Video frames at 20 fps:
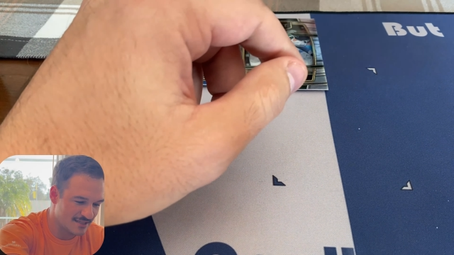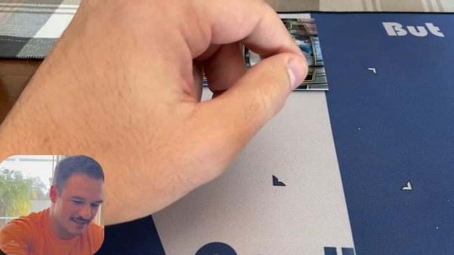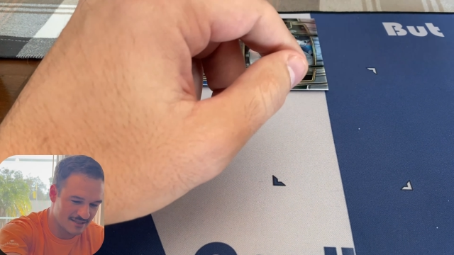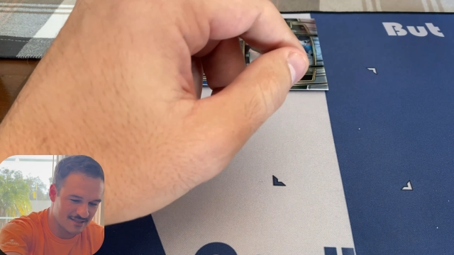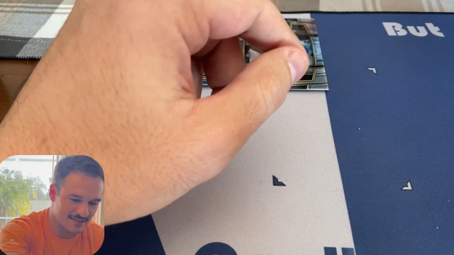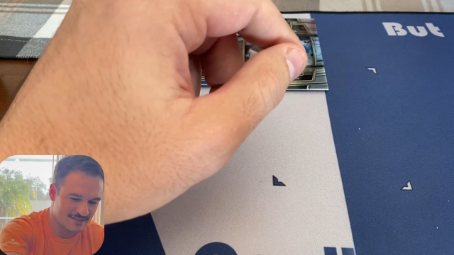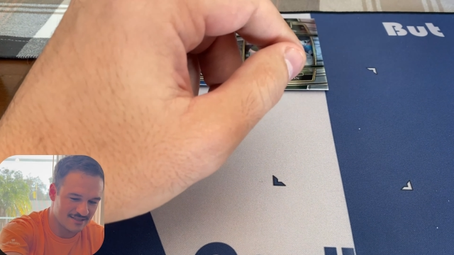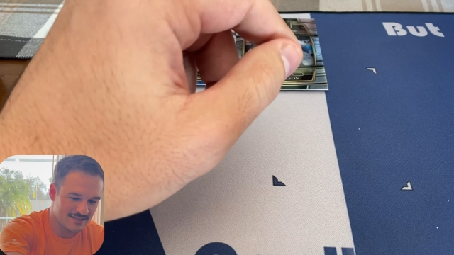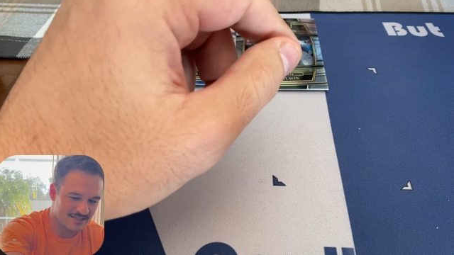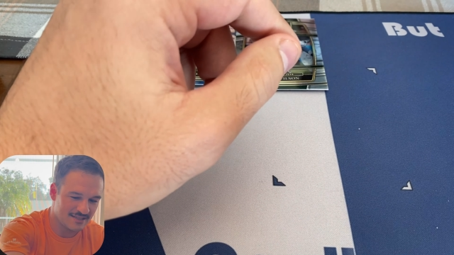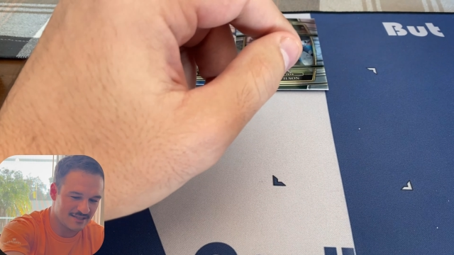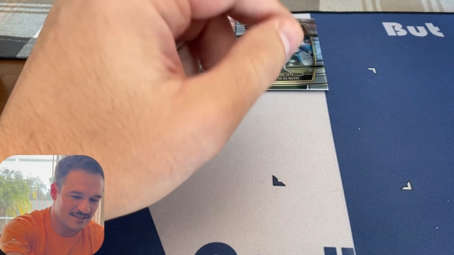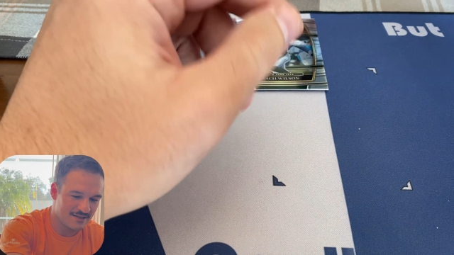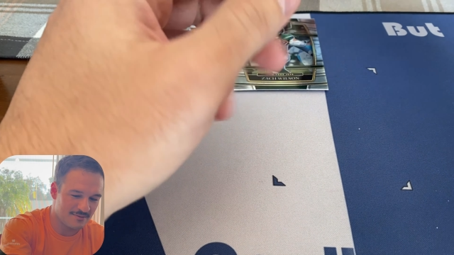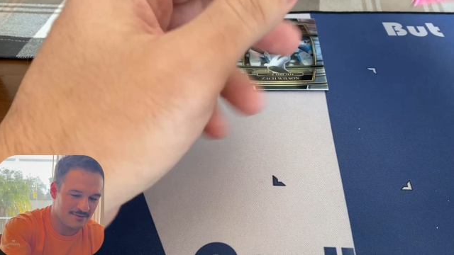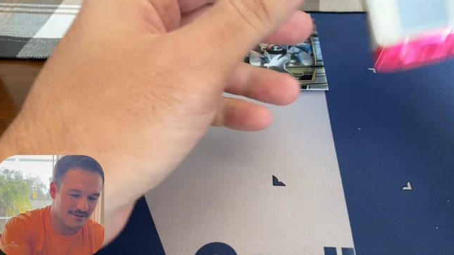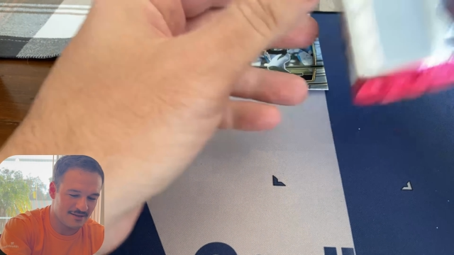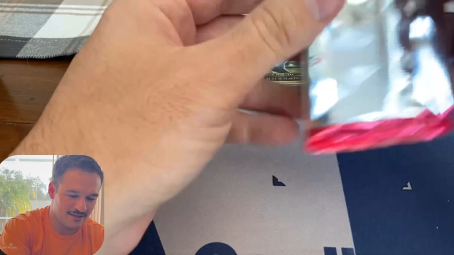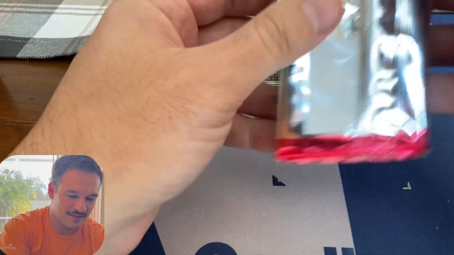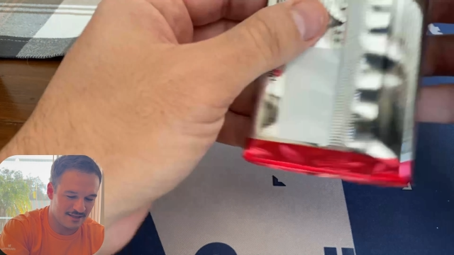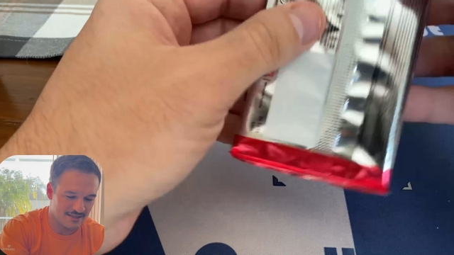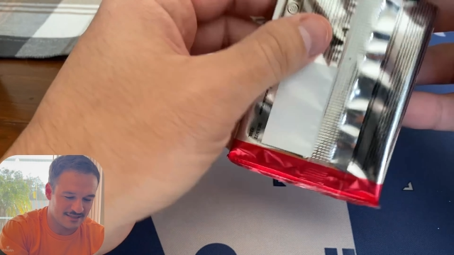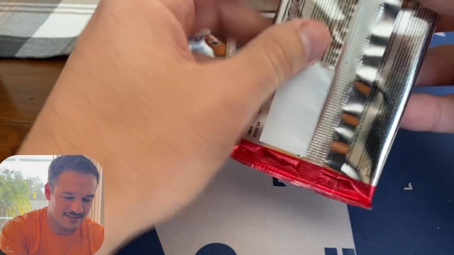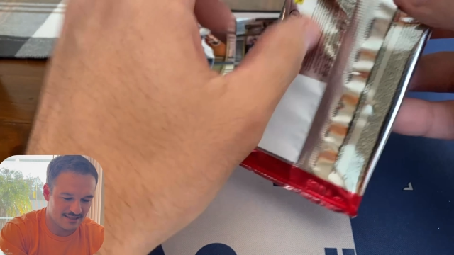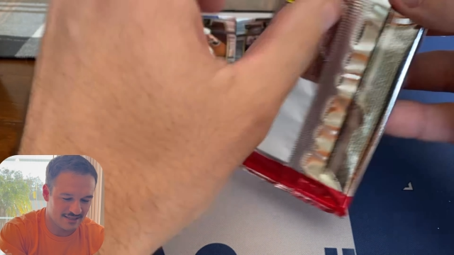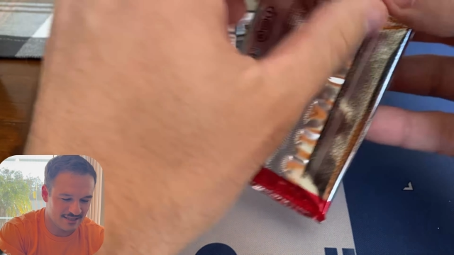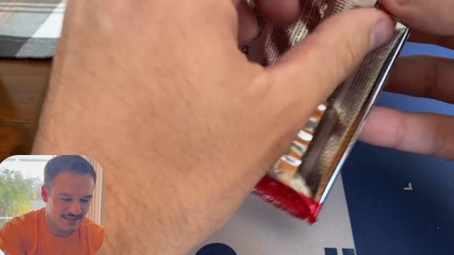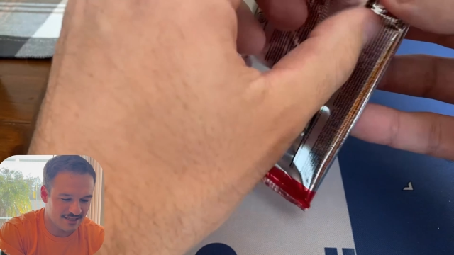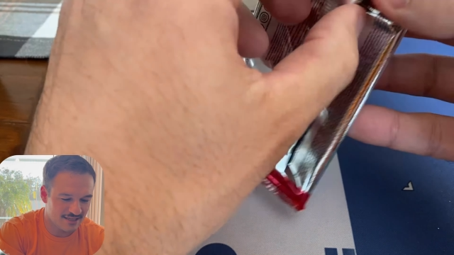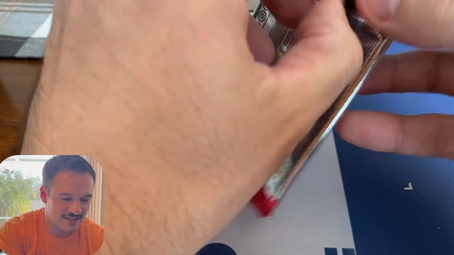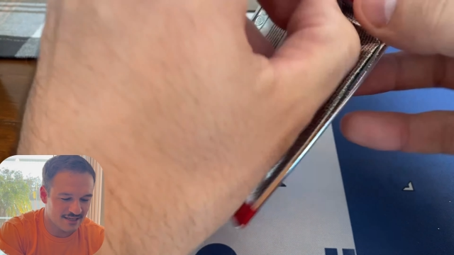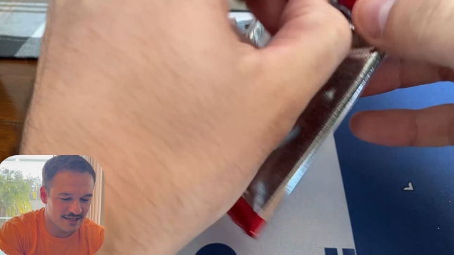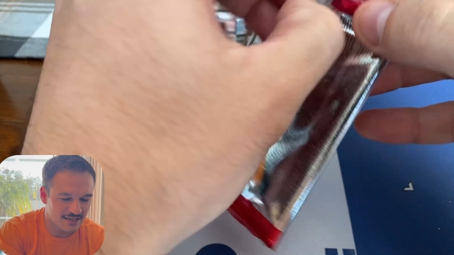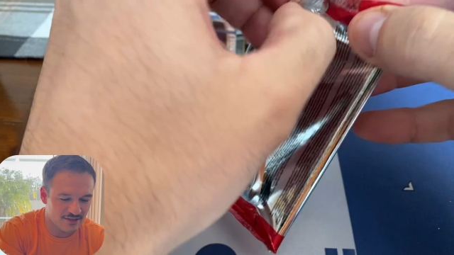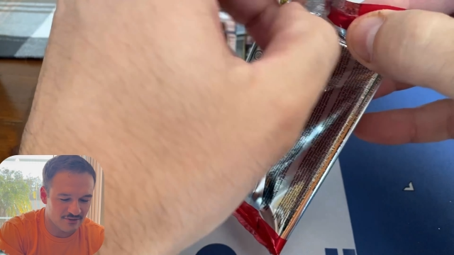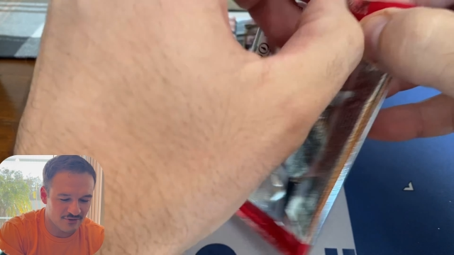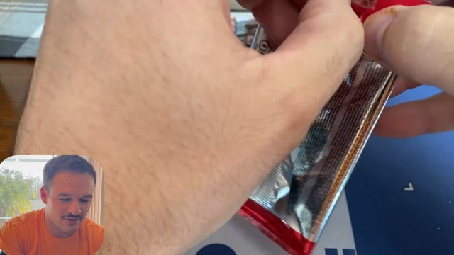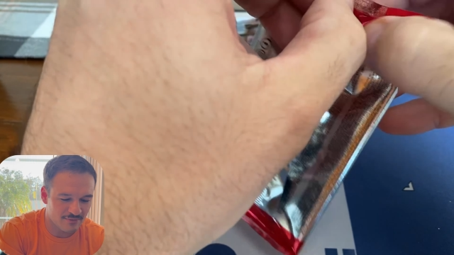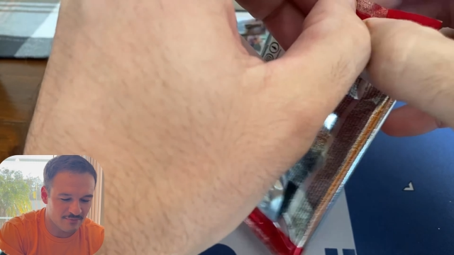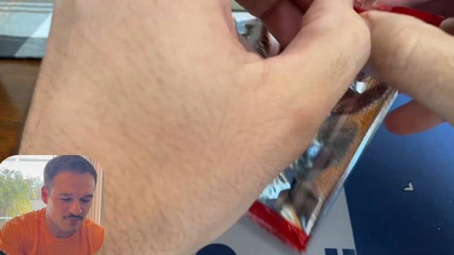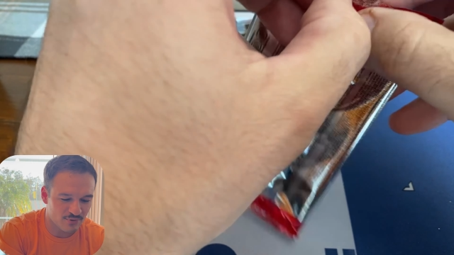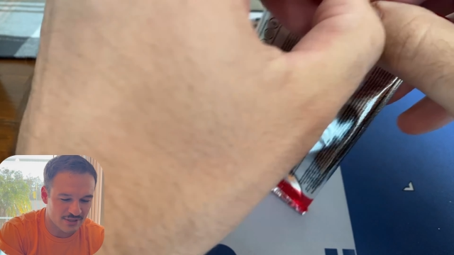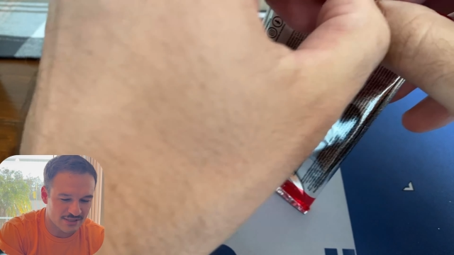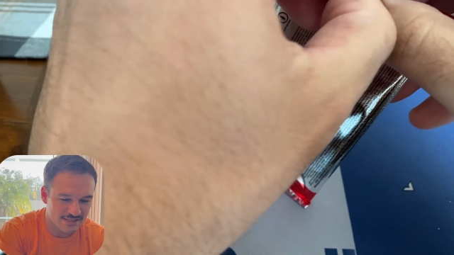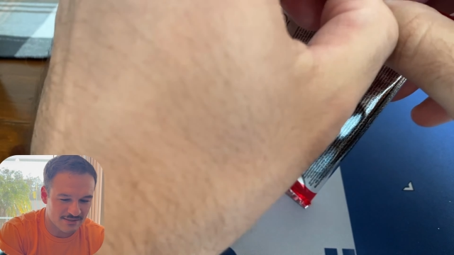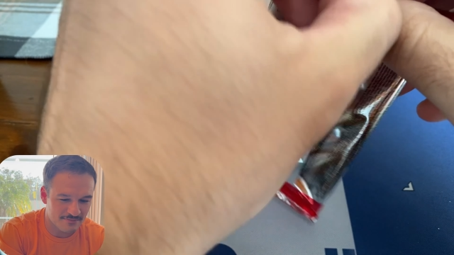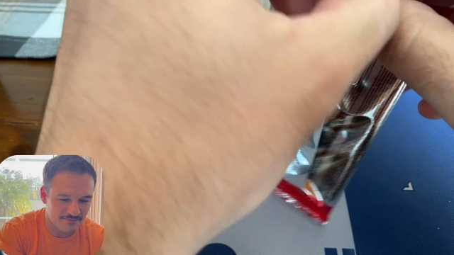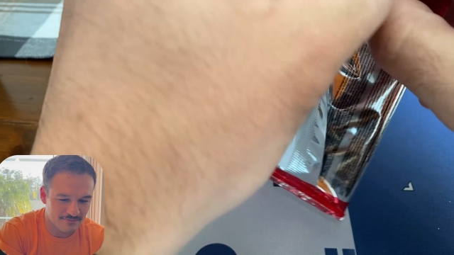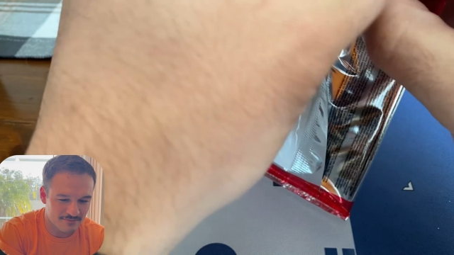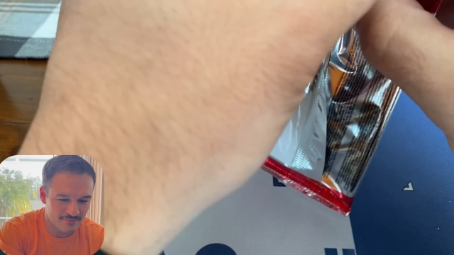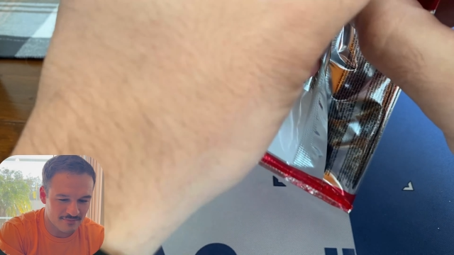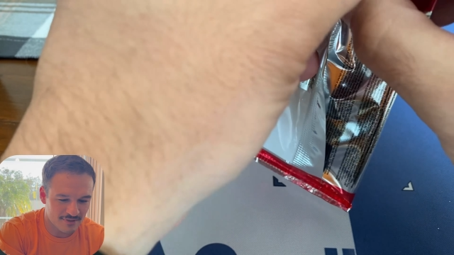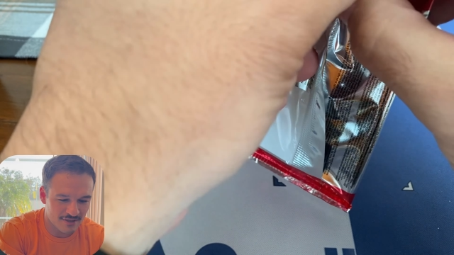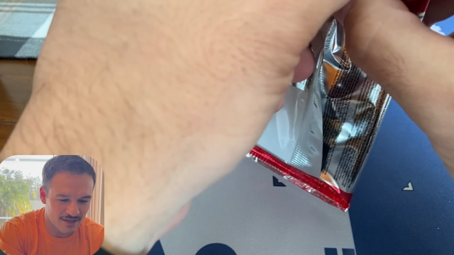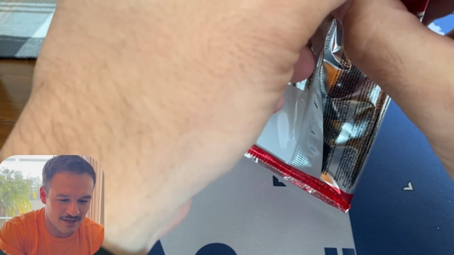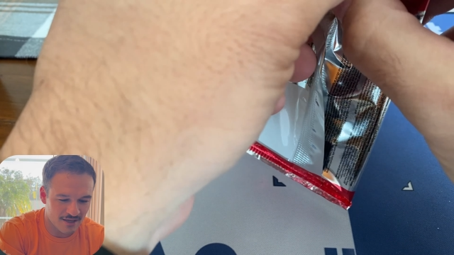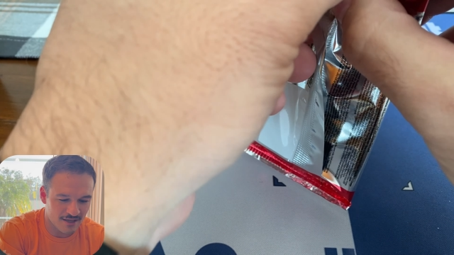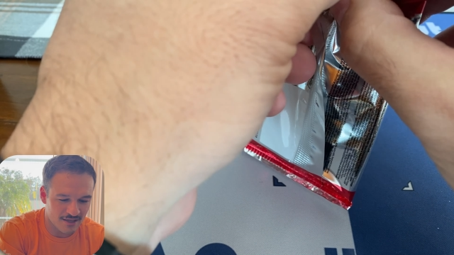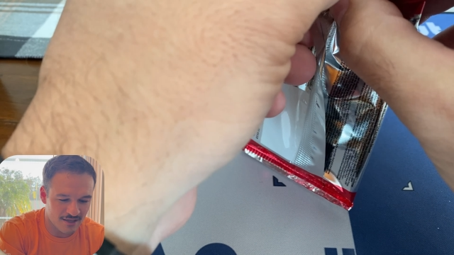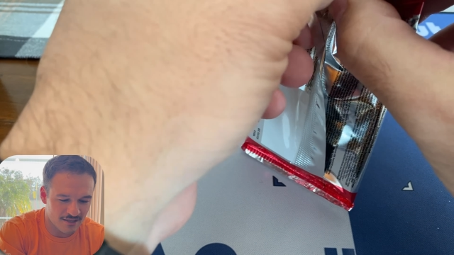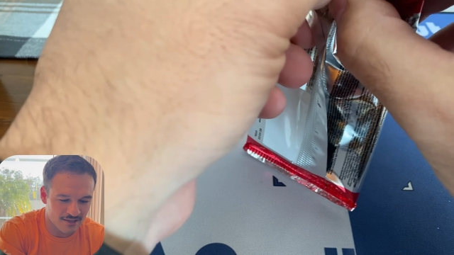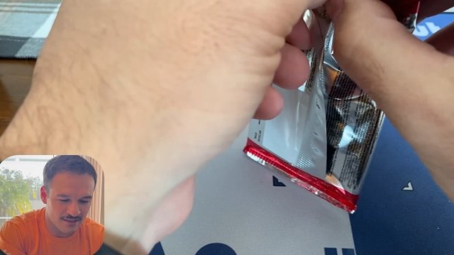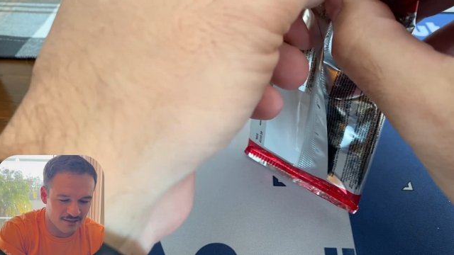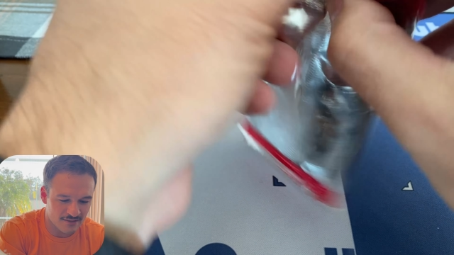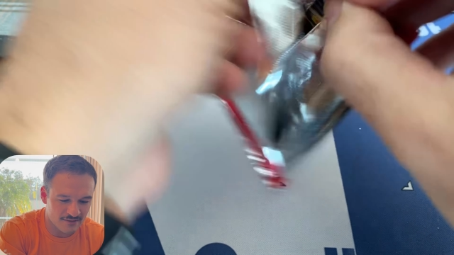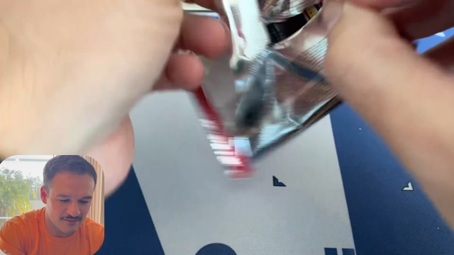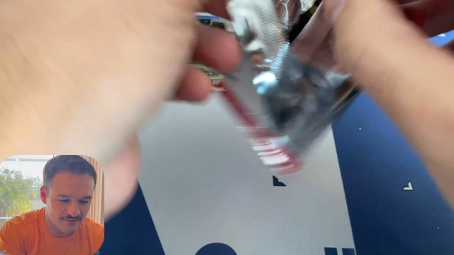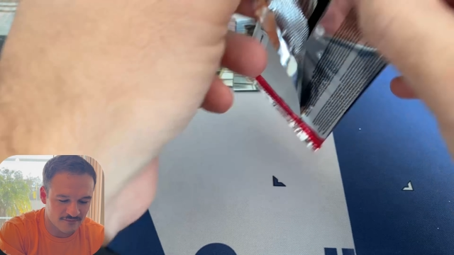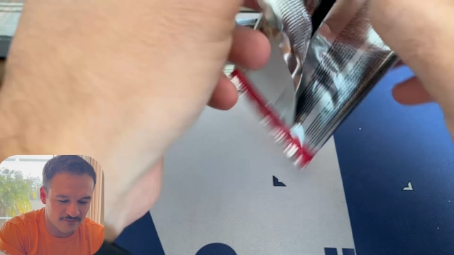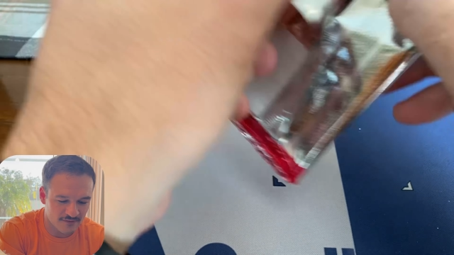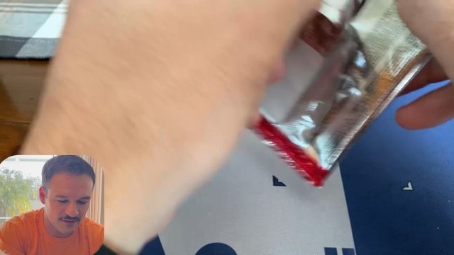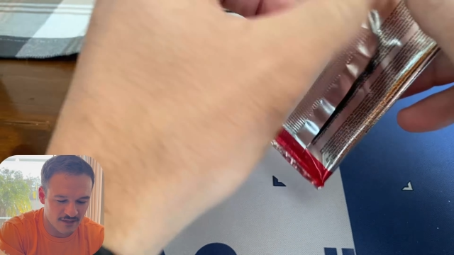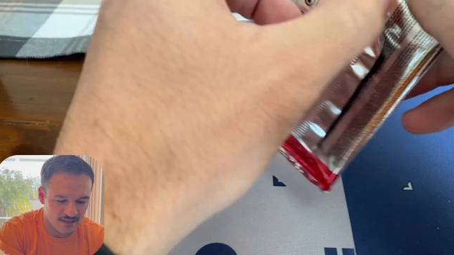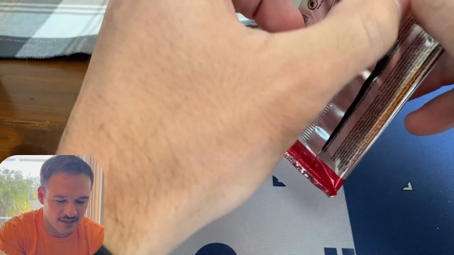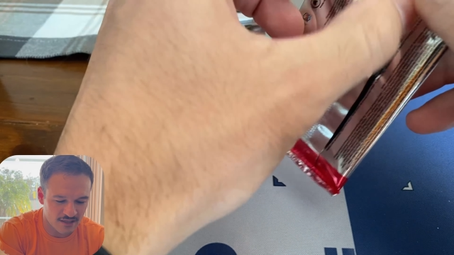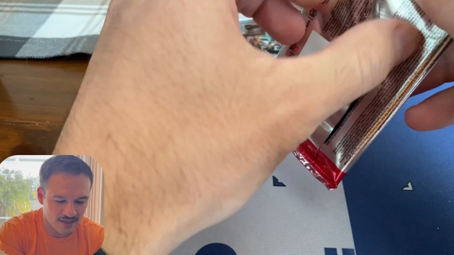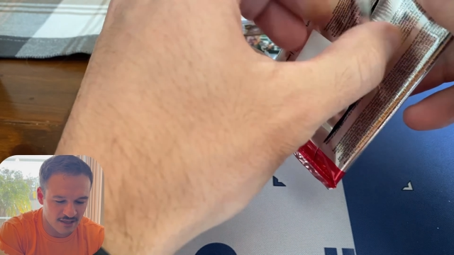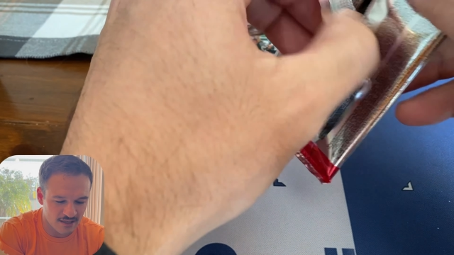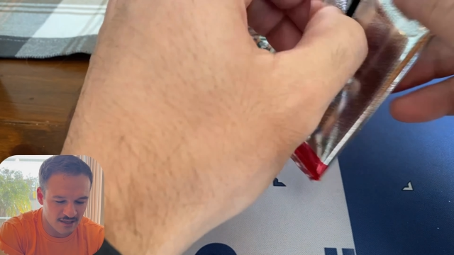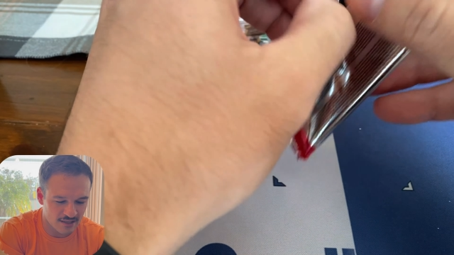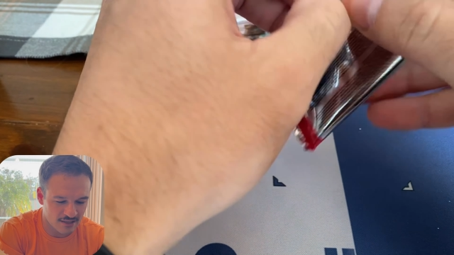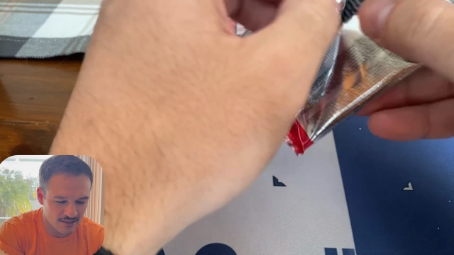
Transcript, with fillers: Let's see. A, let's see a green prism of uh,